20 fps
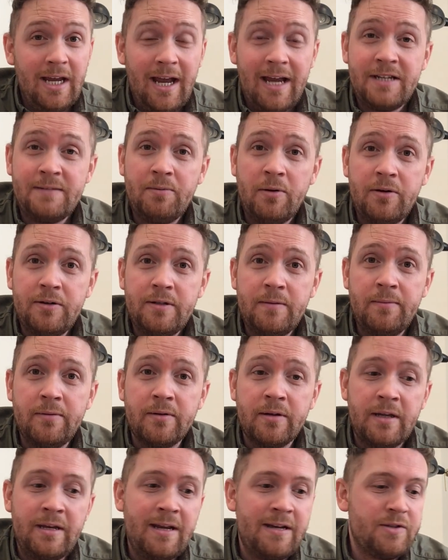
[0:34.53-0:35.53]
as
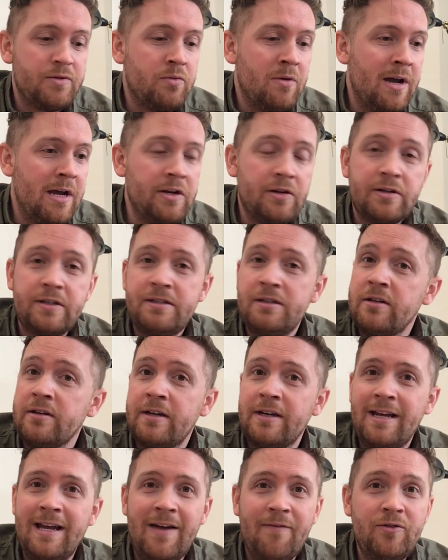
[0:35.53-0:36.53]
possible. And that's why you're still
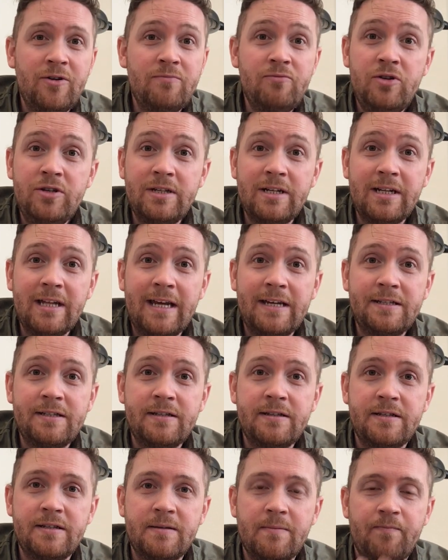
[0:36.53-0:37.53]
going to have your music
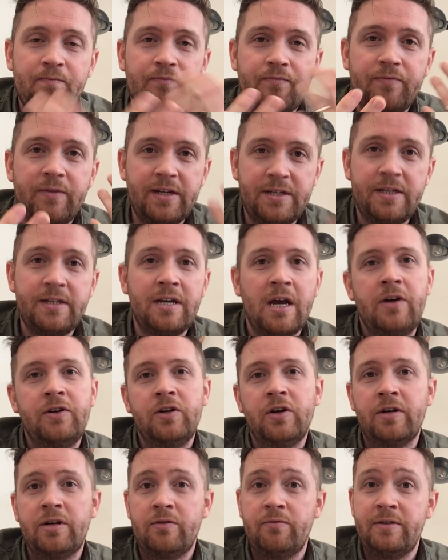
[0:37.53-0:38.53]
lessons. This is how
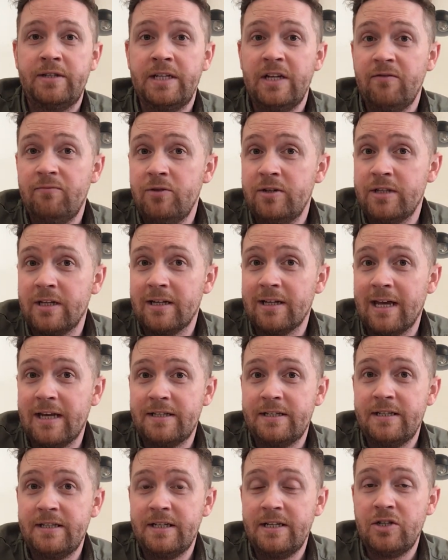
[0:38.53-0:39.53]
you're going to receive music
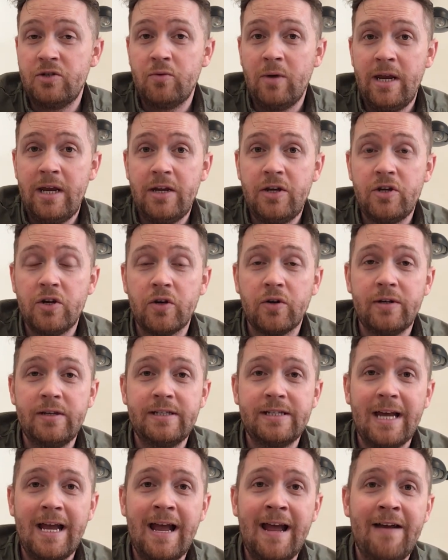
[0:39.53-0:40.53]
lessons each week. You're
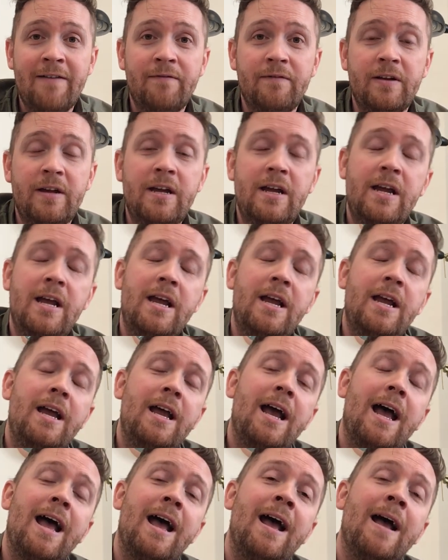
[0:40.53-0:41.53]
going
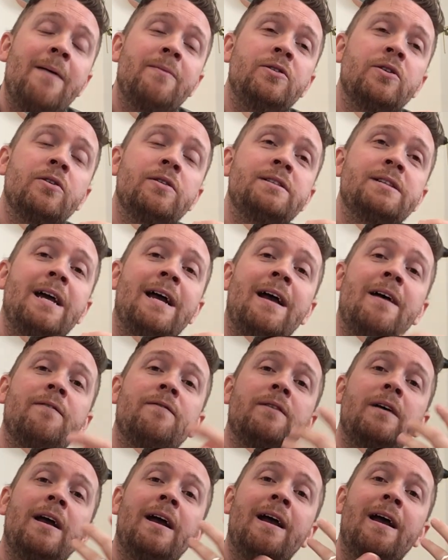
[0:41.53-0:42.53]
to have
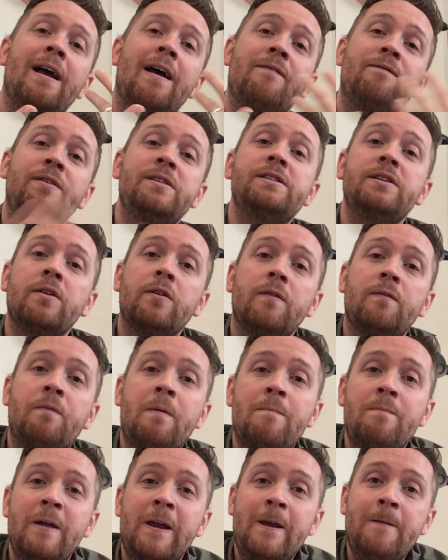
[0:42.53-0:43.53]
a video
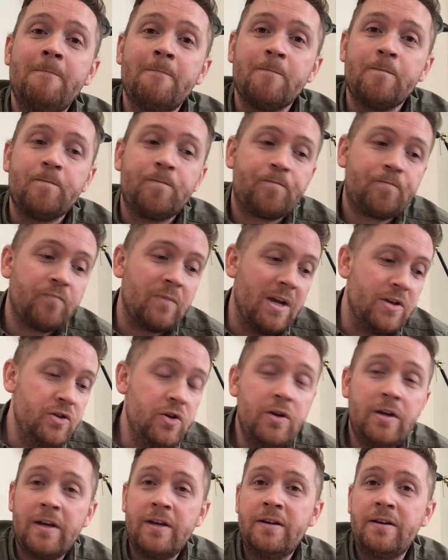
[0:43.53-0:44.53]
from me that
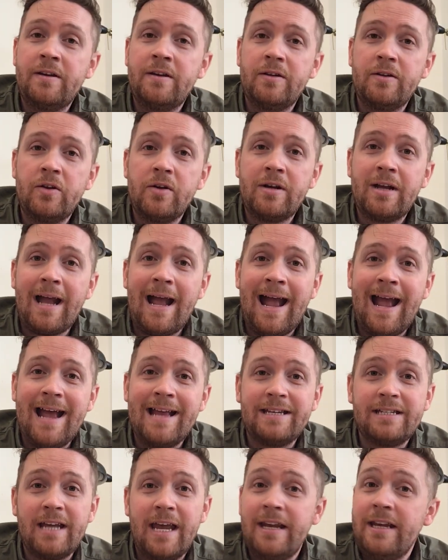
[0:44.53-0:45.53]
you can look
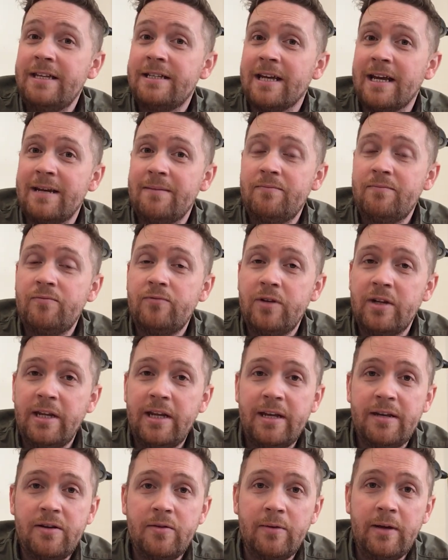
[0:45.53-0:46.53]
at any time really
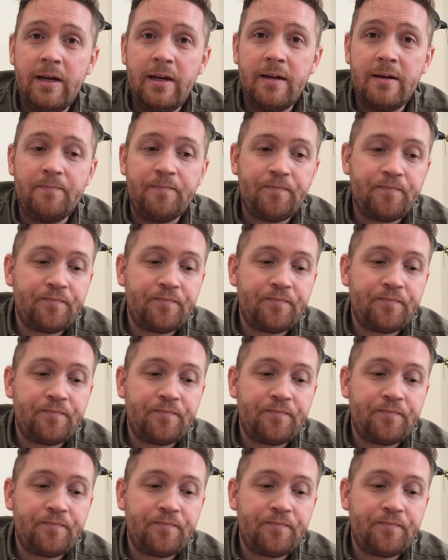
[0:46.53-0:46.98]
in the week.